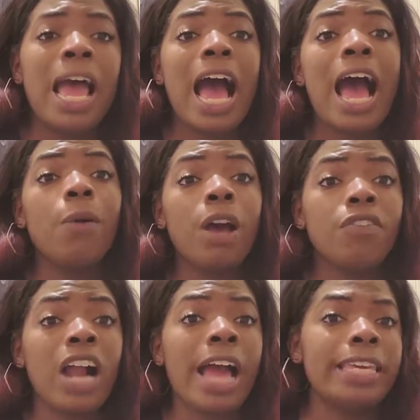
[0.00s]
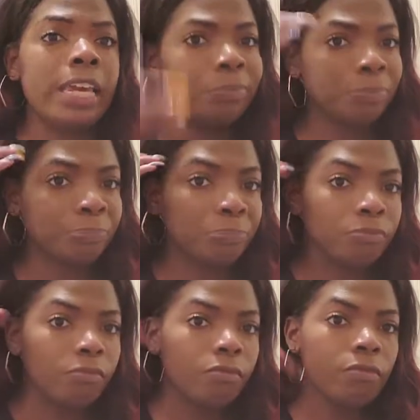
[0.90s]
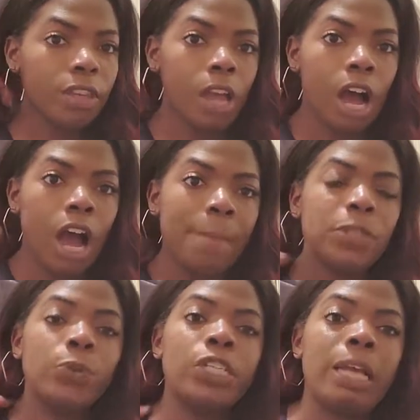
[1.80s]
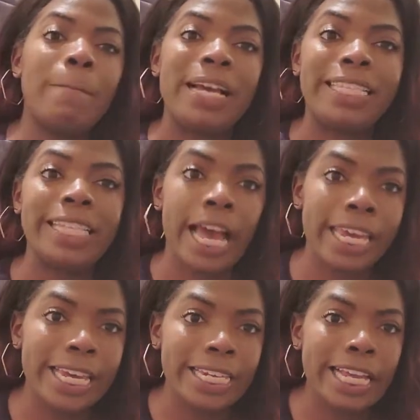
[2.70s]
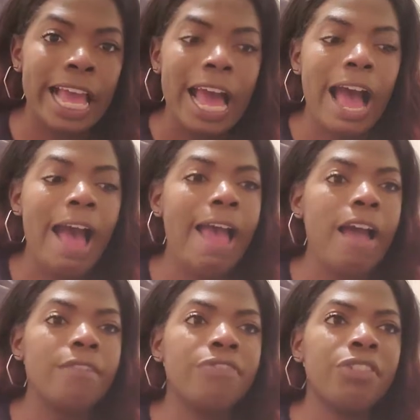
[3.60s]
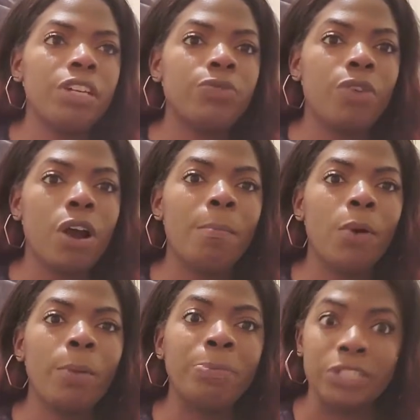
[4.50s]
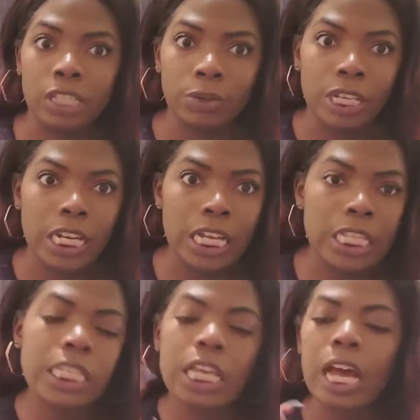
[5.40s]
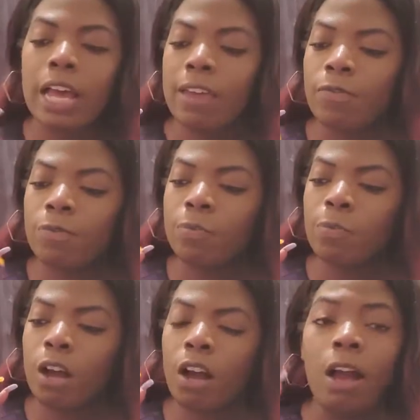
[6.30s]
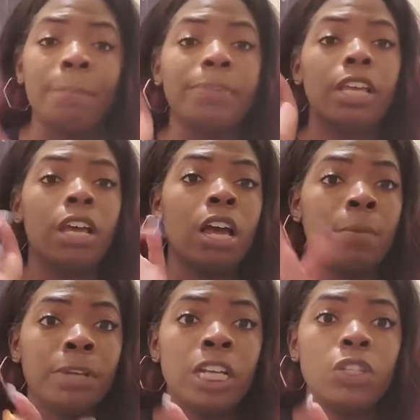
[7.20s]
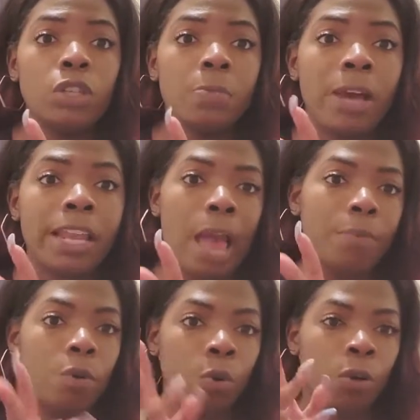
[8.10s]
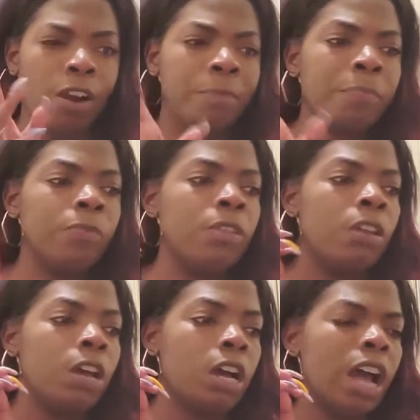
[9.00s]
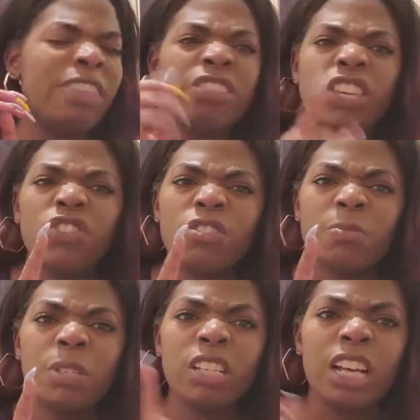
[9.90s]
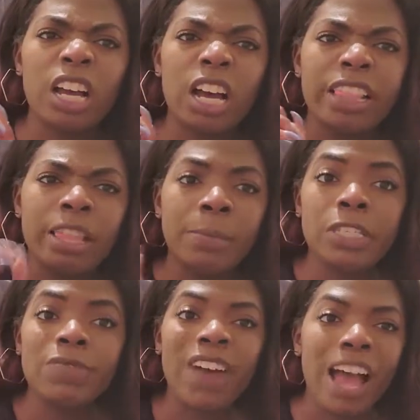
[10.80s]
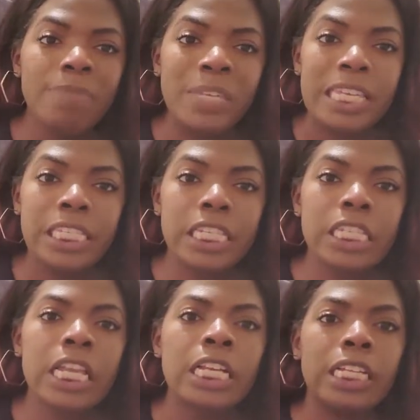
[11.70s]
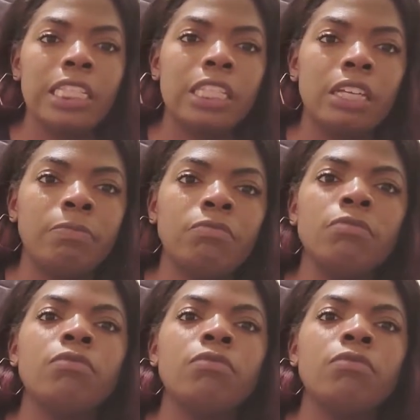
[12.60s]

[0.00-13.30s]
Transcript: However, I am switching up my diet. I have thus far bought Brazilian nuts. I'm gonna do the pineapple core. I think you're supposed to cut them into 5 pieces and eat them